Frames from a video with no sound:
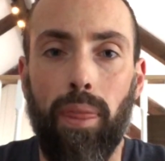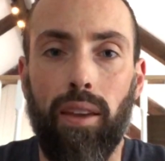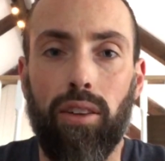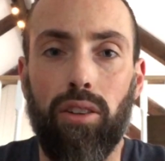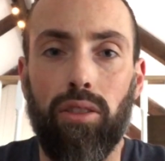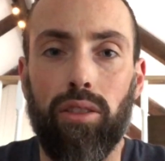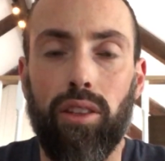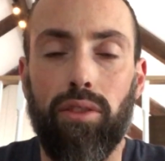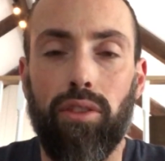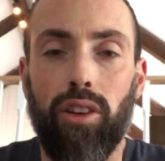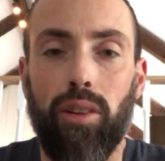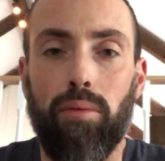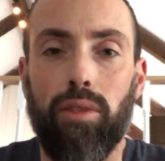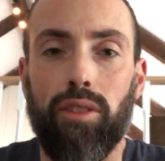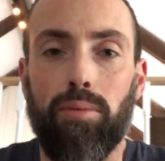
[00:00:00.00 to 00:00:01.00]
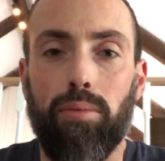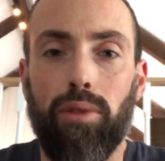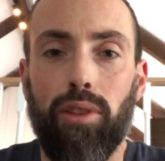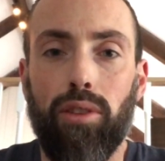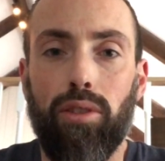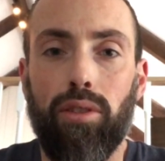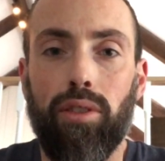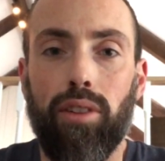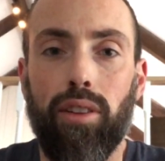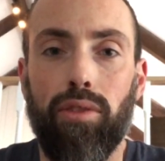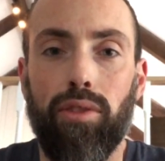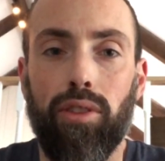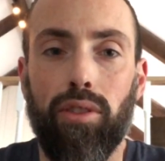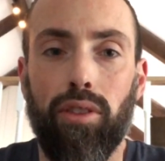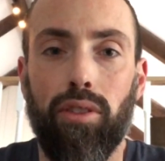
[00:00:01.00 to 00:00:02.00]
Leave comments below
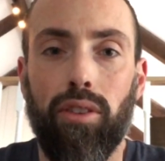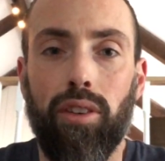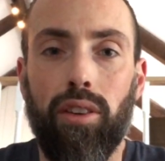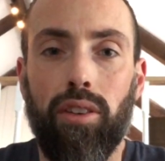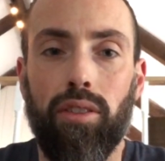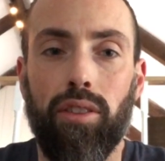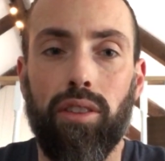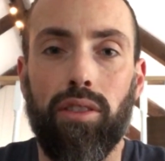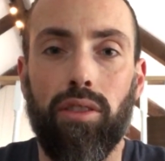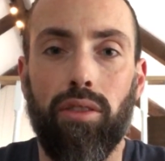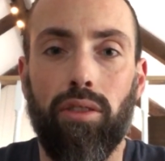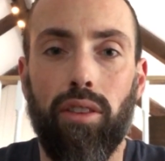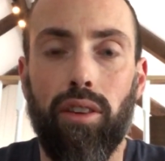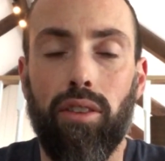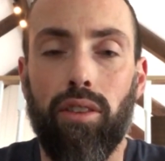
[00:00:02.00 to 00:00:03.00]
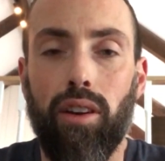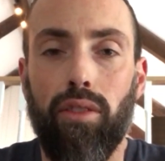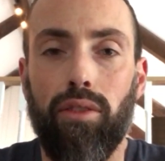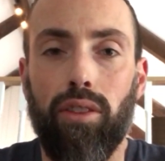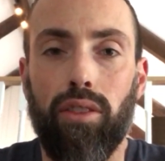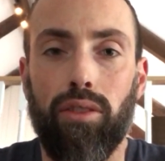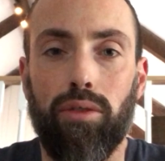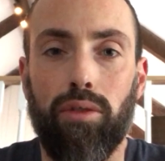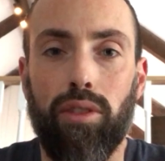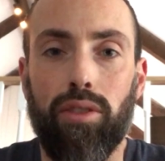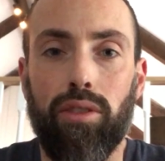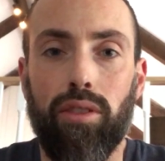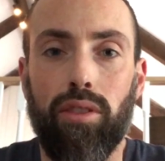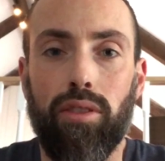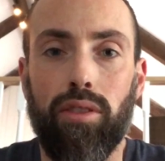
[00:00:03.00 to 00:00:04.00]
if you agree or disagree or have any other
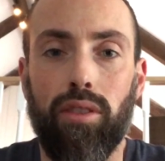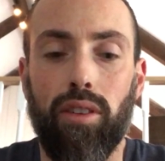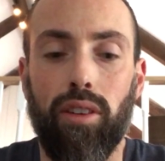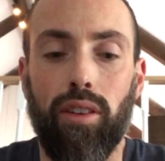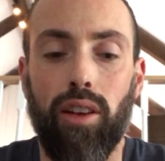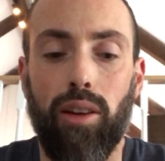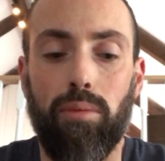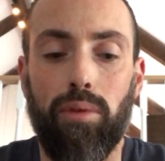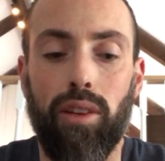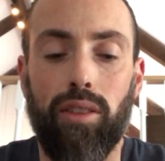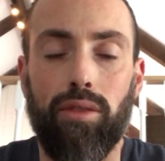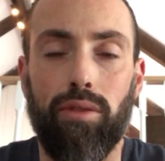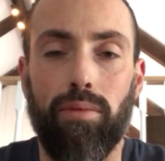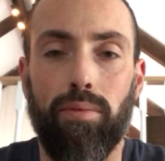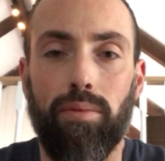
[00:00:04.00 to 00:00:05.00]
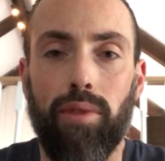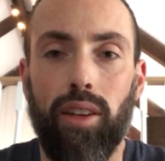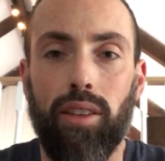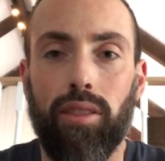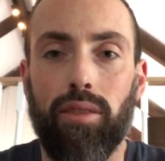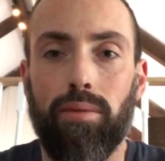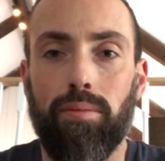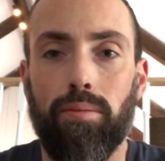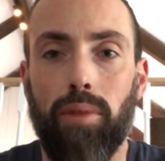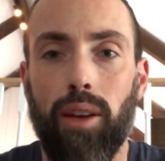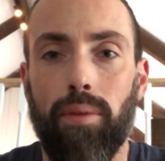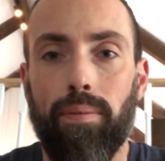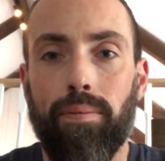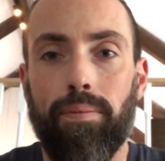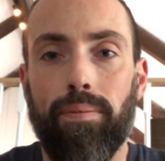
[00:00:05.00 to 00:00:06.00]
questions. Happy to answer them. Thanks. Bye.